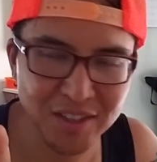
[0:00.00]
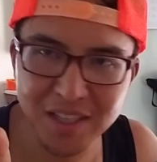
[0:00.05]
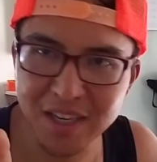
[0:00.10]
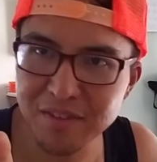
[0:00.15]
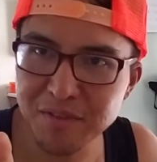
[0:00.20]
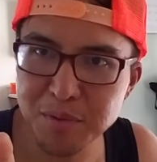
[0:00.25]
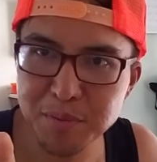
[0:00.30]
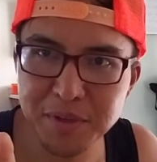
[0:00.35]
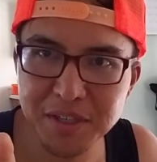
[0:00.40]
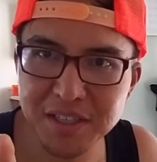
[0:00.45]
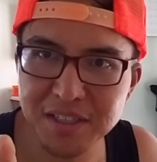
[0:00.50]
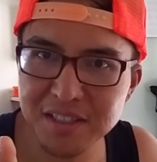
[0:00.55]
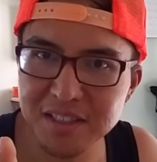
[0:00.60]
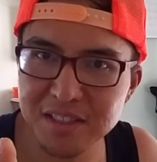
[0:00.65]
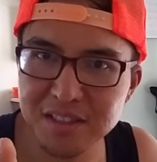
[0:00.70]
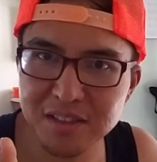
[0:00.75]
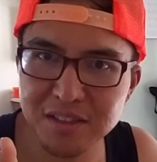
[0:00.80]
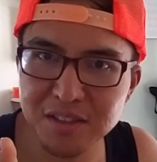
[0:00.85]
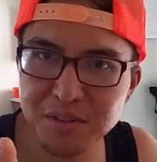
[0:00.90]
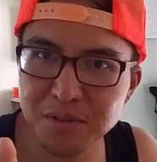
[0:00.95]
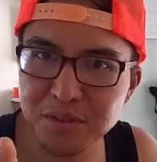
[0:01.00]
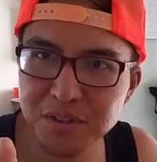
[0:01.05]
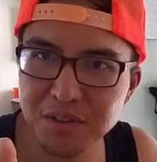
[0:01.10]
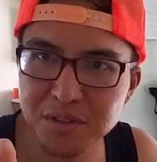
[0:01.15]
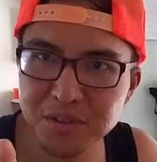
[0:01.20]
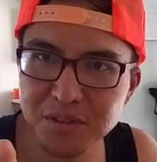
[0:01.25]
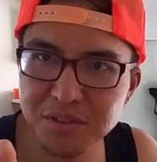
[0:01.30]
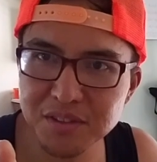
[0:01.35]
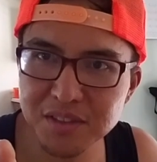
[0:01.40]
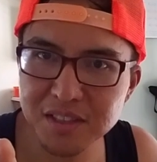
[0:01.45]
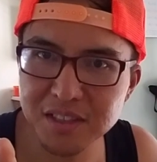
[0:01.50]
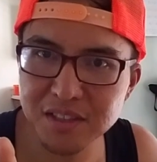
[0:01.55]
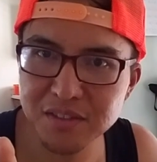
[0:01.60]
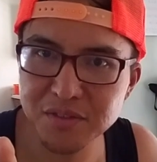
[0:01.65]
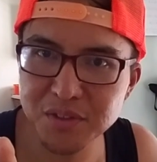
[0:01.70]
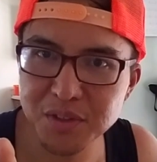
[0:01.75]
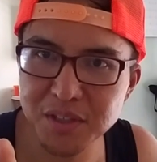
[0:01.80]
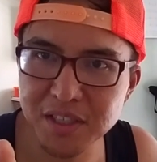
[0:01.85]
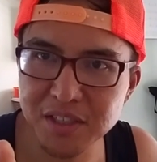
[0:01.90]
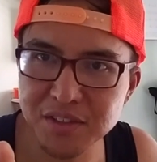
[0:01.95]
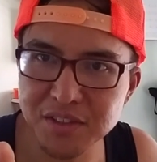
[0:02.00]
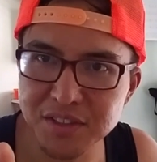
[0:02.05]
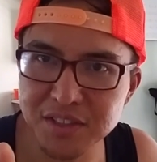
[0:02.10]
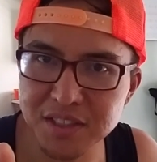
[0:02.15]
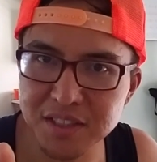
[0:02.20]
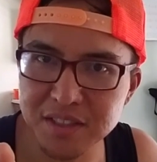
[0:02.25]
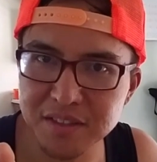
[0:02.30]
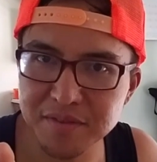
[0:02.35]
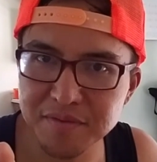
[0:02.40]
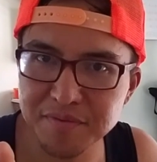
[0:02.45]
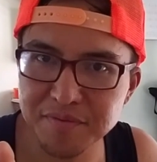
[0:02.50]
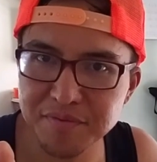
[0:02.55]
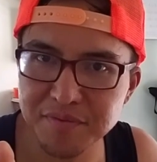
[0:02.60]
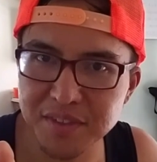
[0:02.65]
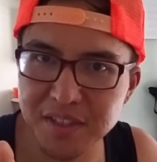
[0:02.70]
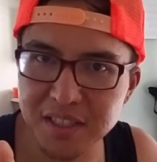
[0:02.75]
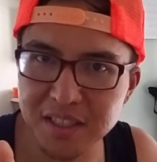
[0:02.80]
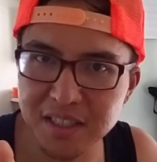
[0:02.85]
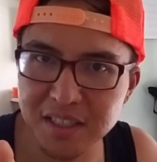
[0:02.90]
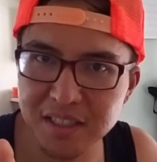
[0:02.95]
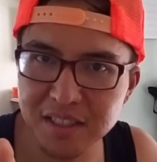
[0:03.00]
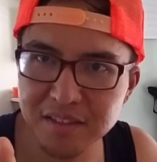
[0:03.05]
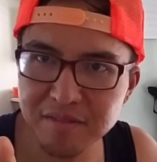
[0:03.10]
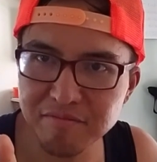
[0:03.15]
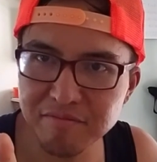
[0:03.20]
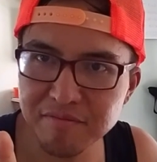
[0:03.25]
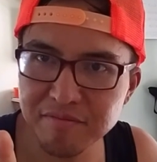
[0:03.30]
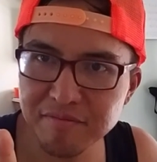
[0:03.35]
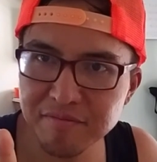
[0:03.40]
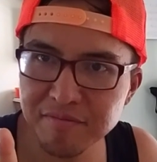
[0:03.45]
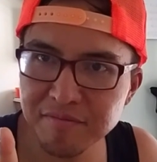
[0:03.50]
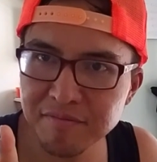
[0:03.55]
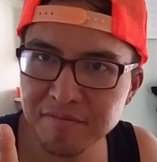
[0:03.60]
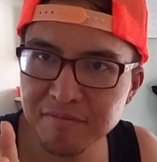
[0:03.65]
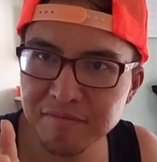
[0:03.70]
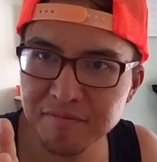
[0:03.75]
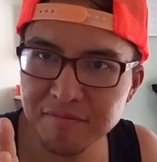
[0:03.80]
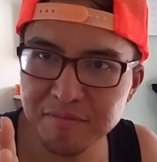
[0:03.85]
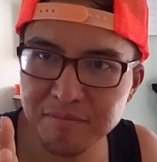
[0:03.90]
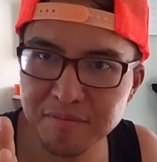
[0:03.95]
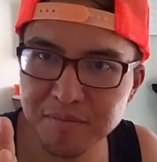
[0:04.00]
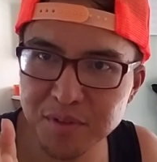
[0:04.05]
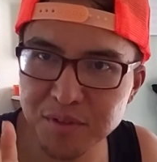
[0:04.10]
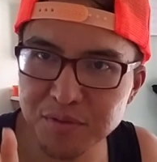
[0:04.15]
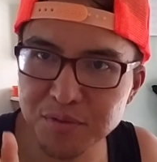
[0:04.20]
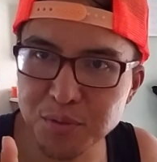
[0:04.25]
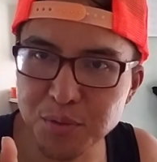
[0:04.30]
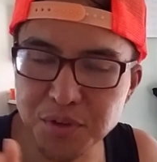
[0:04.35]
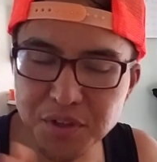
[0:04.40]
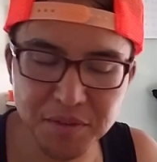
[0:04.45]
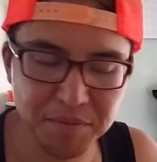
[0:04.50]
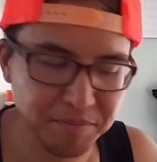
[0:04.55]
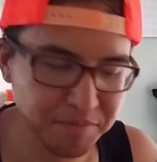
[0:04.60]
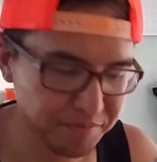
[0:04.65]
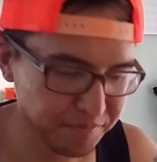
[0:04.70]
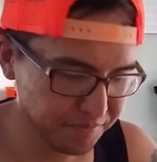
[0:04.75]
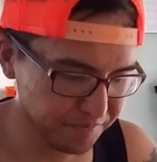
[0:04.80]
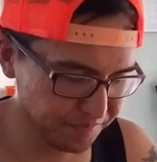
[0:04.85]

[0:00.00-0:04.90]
everybody needs glucose to give you energy and perform.